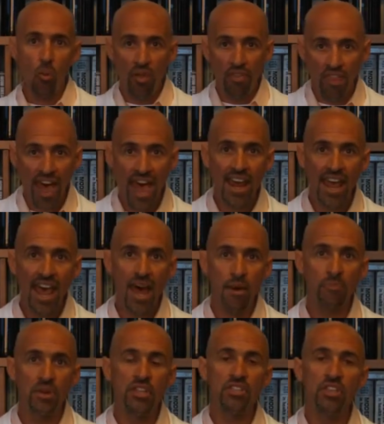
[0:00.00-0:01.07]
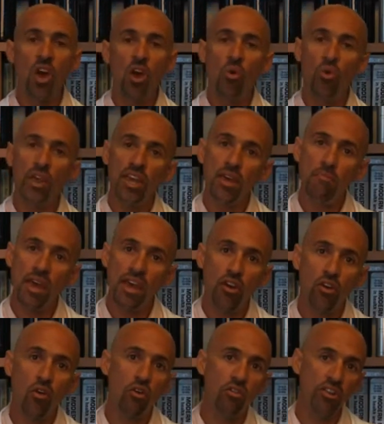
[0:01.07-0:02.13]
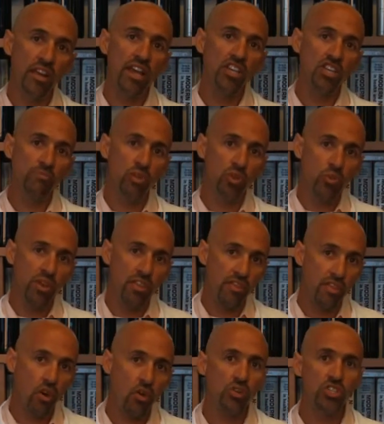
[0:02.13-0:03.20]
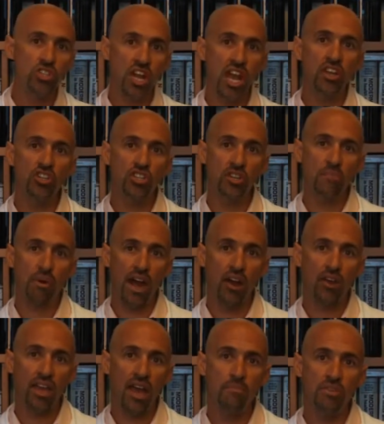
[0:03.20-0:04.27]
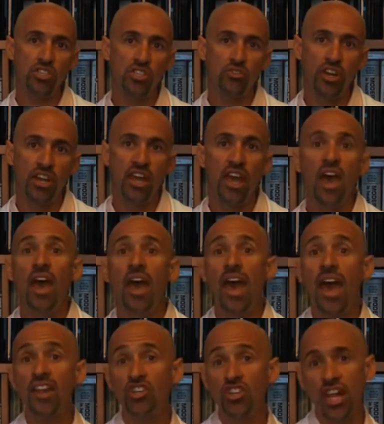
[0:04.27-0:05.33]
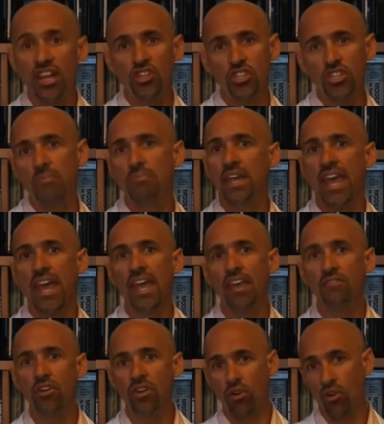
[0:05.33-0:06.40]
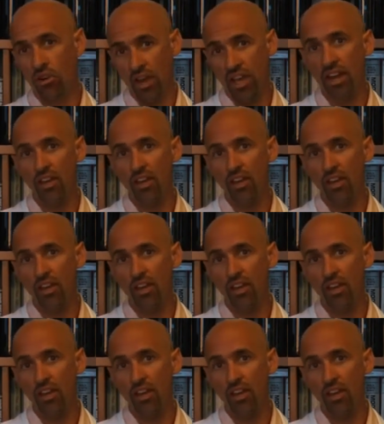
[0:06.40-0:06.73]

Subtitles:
When that happens, we can make a correlation between those changes in biochemistry and changes in behavior, or